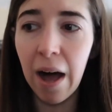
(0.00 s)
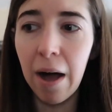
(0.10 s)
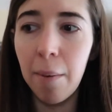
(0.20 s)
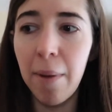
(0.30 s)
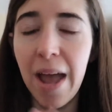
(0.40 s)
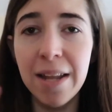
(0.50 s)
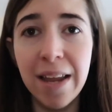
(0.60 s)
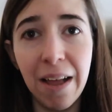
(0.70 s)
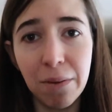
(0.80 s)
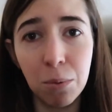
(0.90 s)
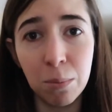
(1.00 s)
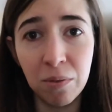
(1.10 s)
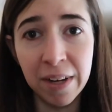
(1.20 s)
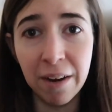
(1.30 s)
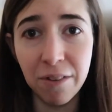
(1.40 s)
And now that we're
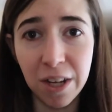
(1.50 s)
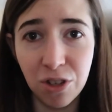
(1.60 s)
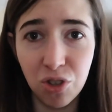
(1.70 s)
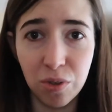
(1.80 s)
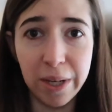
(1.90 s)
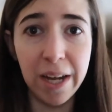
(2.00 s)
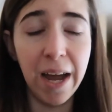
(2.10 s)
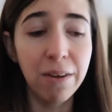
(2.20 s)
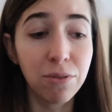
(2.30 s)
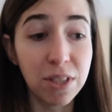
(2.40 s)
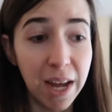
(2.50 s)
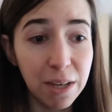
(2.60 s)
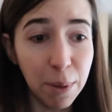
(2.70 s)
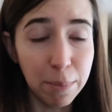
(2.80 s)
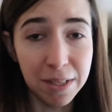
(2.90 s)
moving out of the country, I have
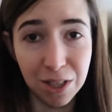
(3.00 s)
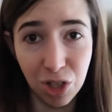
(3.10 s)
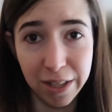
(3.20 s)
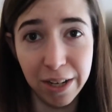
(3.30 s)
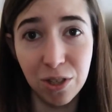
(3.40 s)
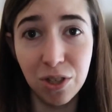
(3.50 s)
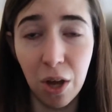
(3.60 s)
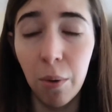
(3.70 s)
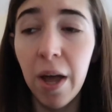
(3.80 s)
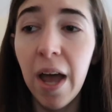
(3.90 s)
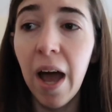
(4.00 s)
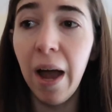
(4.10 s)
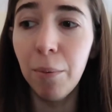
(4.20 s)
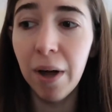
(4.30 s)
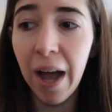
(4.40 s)
resigned my position there. So
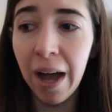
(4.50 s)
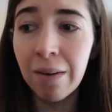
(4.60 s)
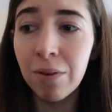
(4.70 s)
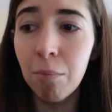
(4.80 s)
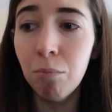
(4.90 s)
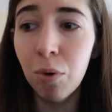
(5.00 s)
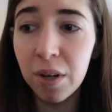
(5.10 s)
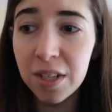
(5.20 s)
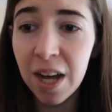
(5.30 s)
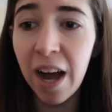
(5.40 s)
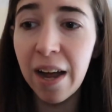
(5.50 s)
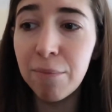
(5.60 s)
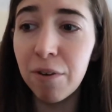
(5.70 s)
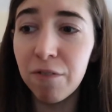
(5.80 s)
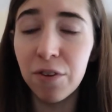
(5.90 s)
I will have more
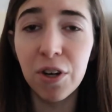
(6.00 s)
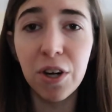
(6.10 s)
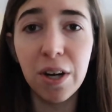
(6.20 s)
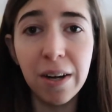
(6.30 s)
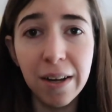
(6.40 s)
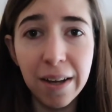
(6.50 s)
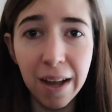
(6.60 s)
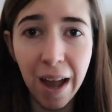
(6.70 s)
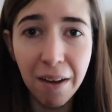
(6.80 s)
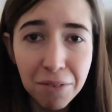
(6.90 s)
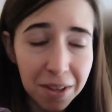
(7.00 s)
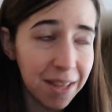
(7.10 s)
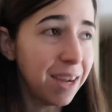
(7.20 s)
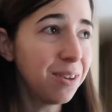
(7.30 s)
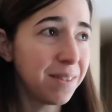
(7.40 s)
time for
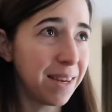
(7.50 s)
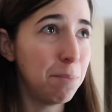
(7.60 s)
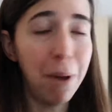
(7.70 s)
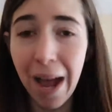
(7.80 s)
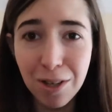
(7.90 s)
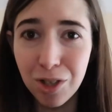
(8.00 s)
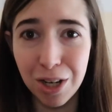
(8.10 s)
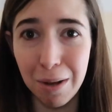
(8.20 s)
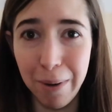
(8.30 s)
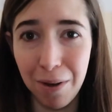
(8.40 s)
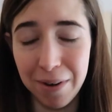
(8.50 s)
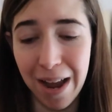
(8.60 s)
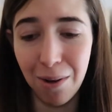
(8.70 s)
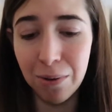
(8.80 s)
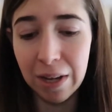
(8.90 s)
everything else that I'm passionate about
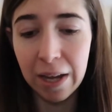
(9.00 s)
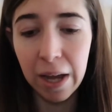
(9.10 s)
now.